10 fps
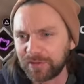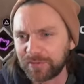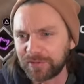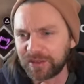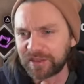
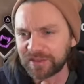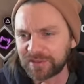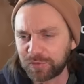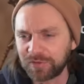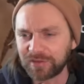And then he
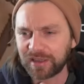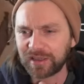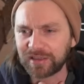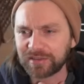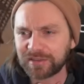gets
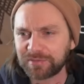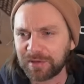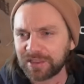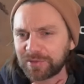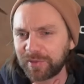
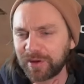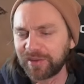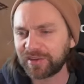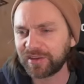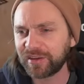smashed
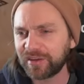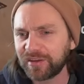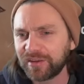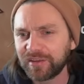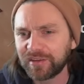by the, uh,
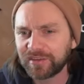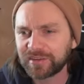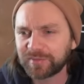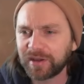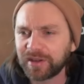the
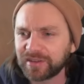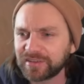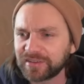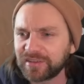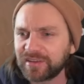spikes.